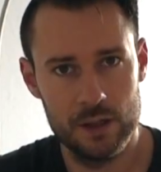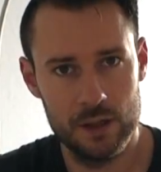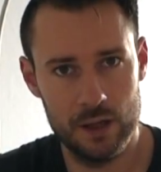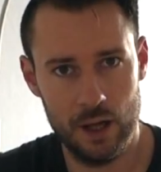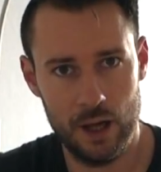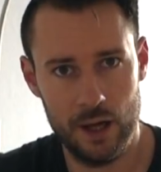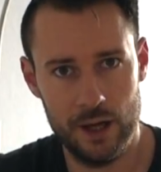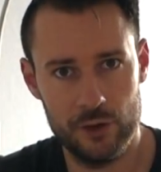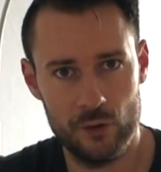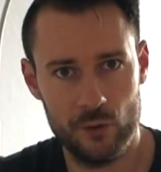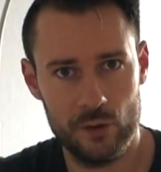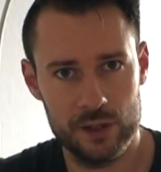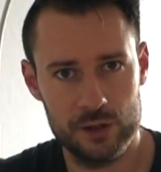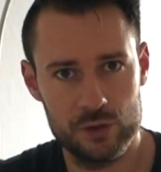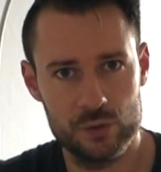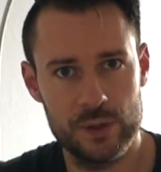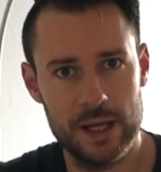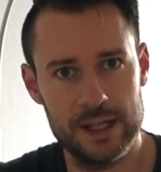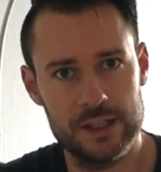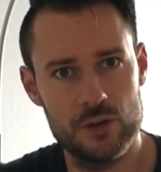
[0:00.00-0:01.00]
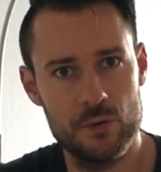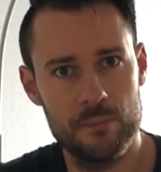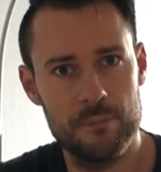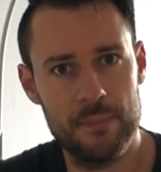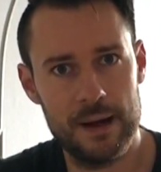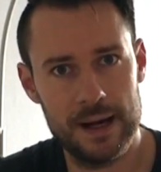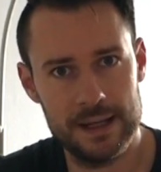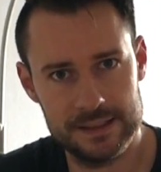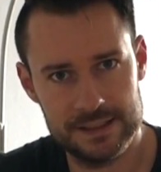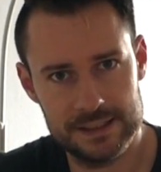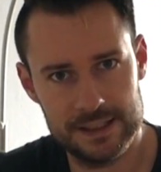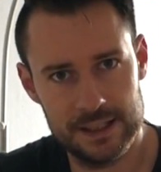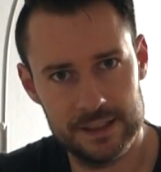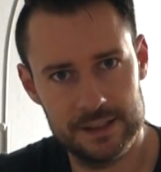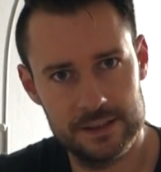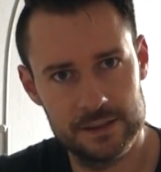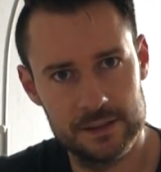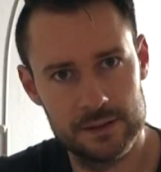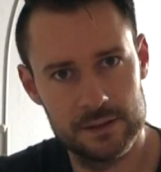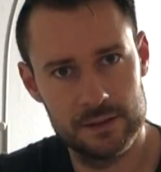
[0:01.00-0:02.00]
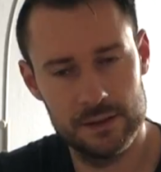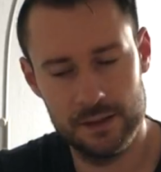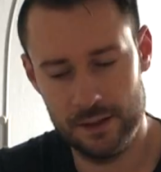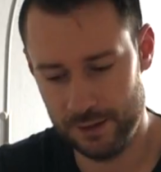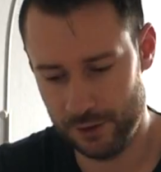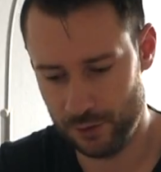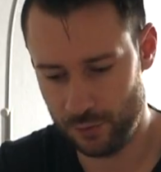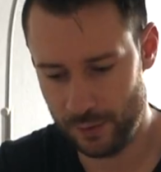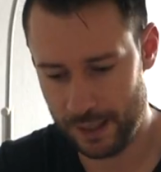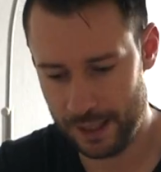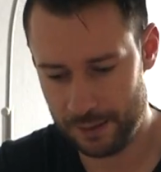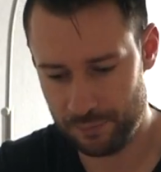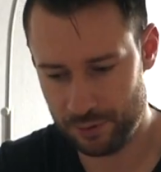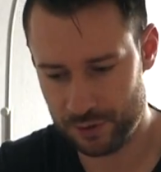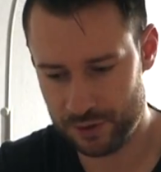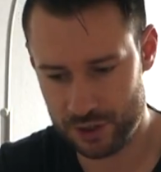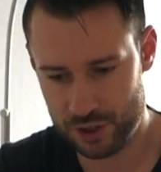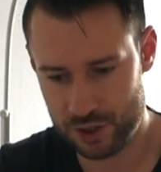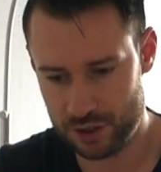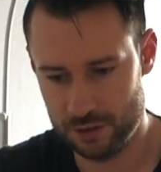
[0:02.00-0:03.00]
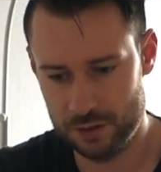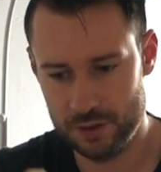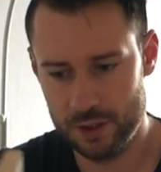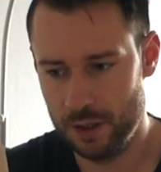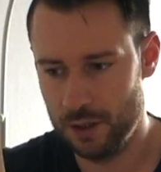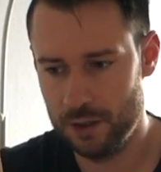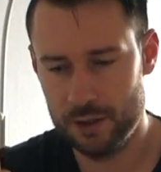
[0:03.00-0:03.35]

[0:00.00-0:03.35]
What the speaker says: in order to get your mindset in the right position.